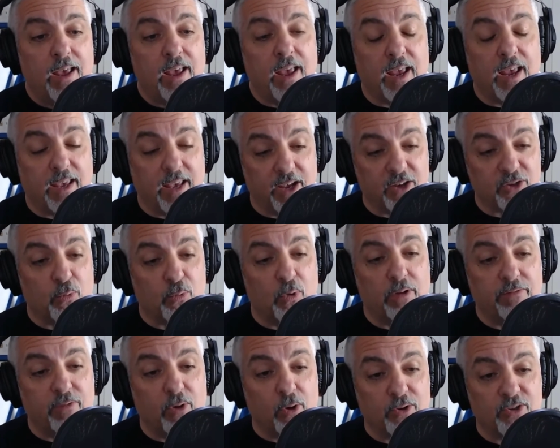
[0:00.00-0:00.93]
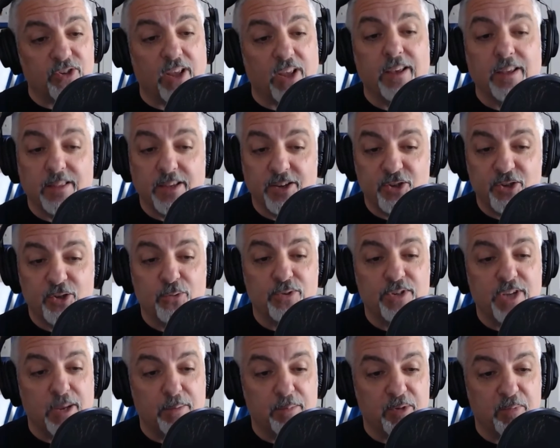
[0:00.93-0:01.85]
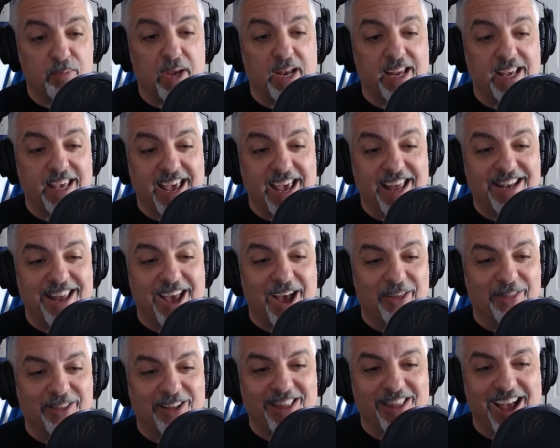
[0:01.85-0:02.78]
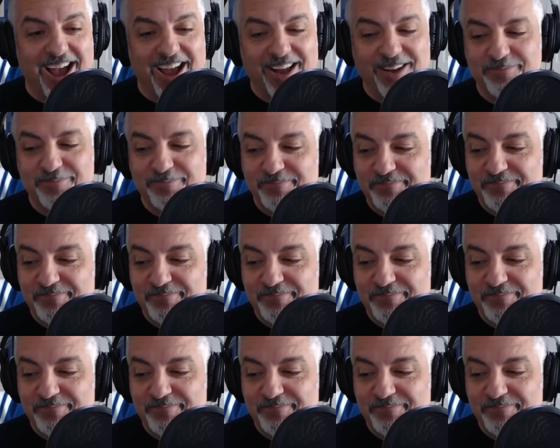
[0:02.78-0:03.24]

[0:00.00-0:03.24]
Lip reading: And guess what, folks? I think these two teams meet again down the line.